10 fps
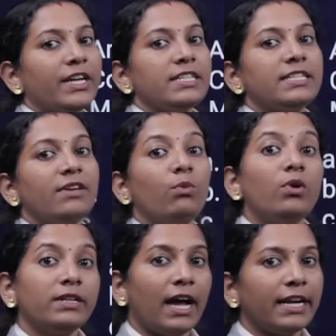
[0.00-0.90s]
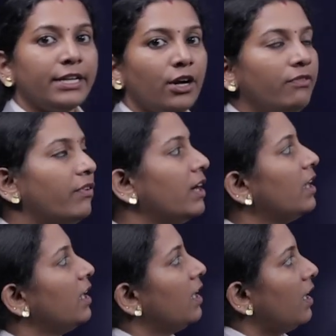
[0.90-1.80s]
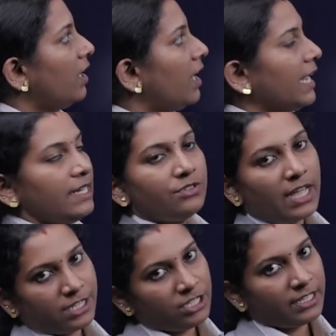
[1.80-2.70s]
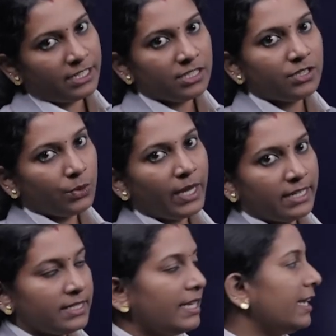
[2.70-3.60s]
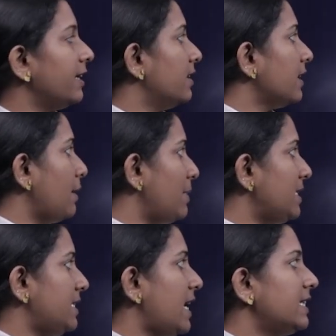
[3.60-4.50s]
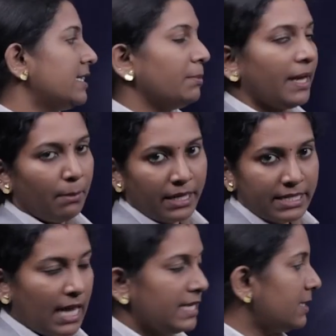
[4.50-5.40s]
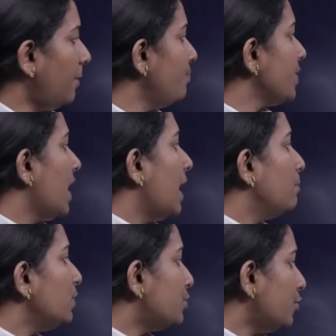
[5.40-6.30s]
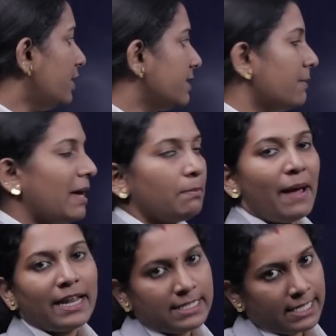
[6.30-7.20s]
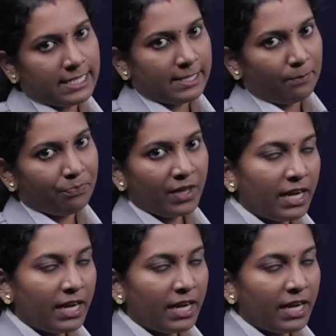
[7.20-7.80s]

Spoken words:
you can see what kind of interaction, that is, you can see here amensalism, commensalism, mutualism and parasitism.